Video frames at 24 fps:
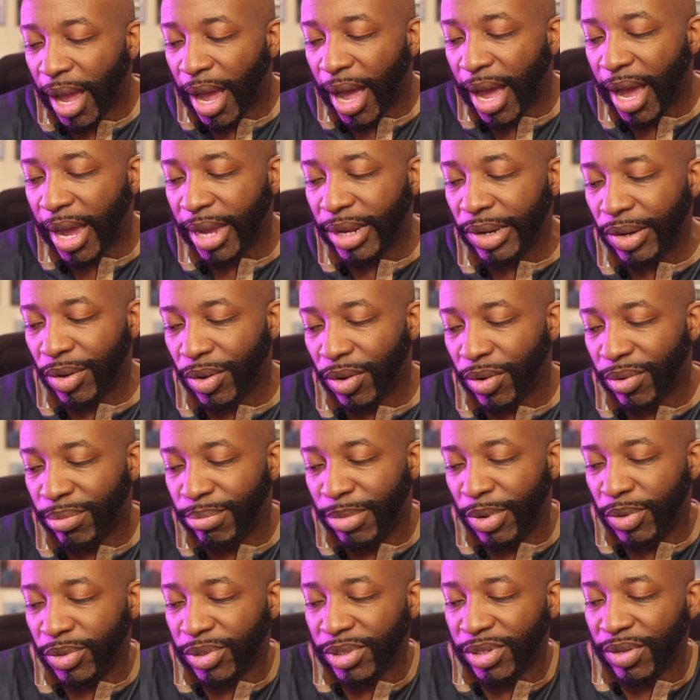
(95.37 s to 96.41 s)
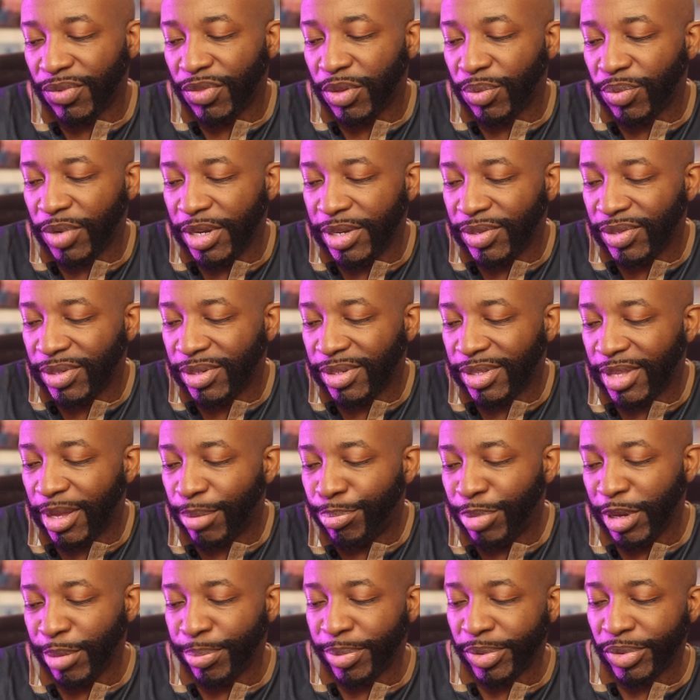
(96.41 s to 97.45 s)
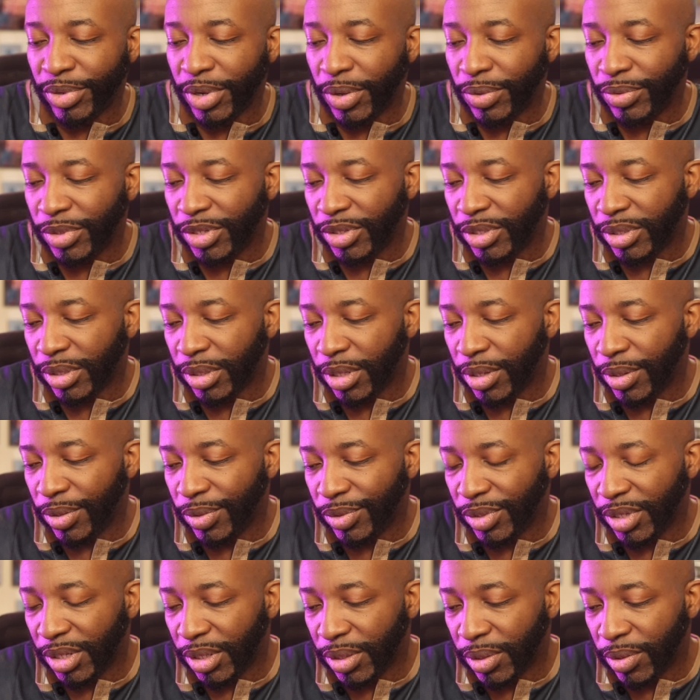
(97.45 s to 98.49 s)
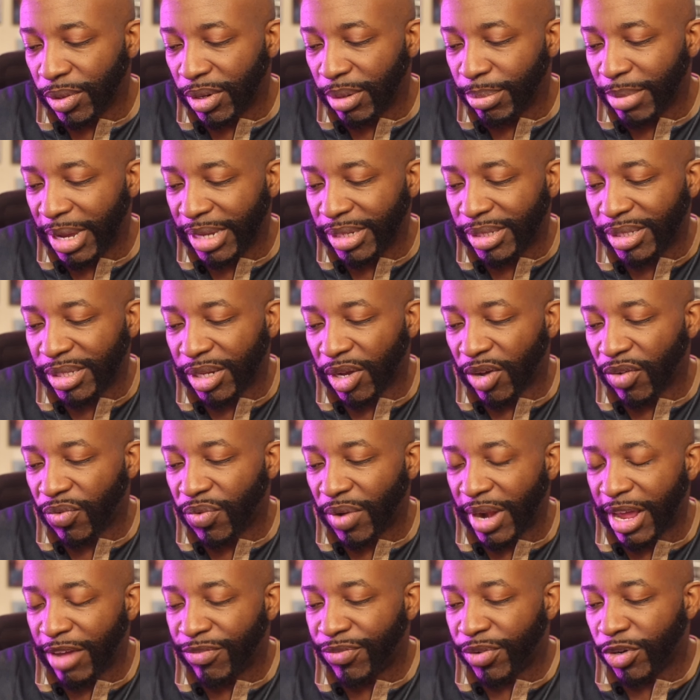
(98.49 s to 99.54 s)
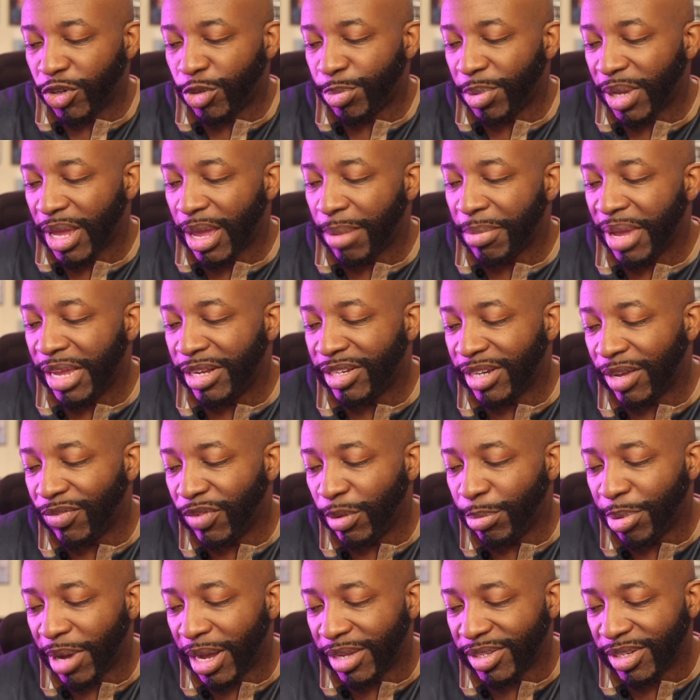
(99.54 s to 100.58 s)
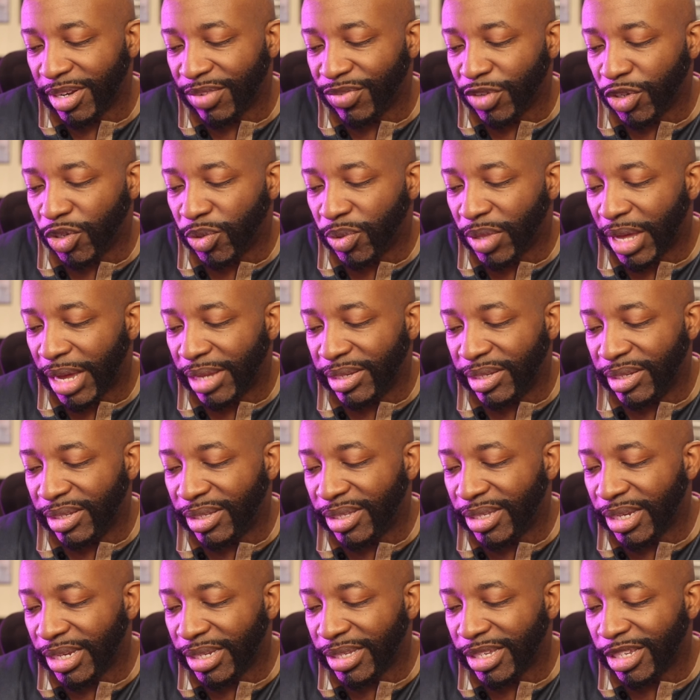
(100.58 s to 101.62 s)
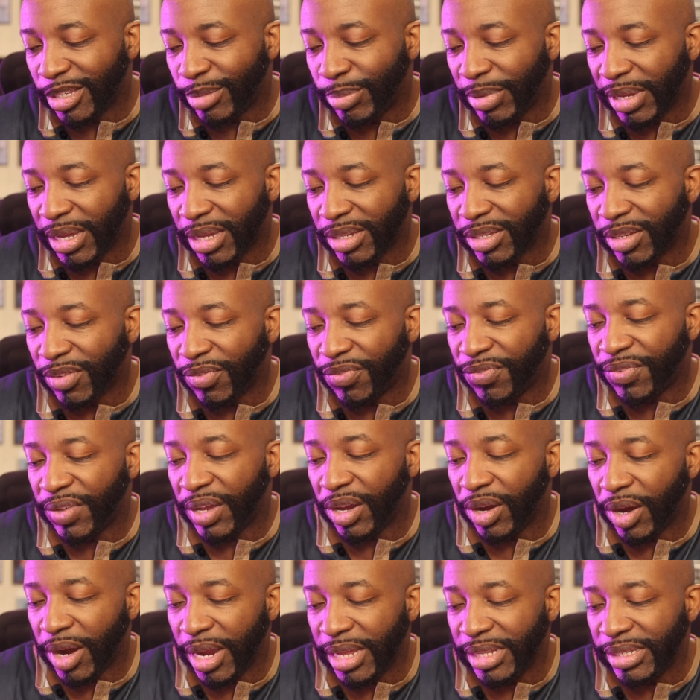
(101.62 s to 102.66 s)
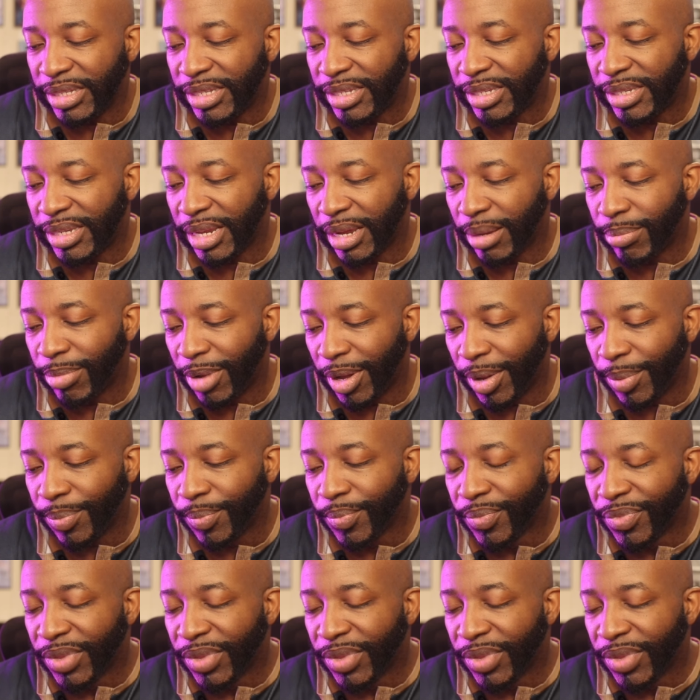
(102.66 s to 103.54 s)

I know most of the reasons that people don't disclose, including myself, when I first became HIV positive in 2006, is because of fear and stigma.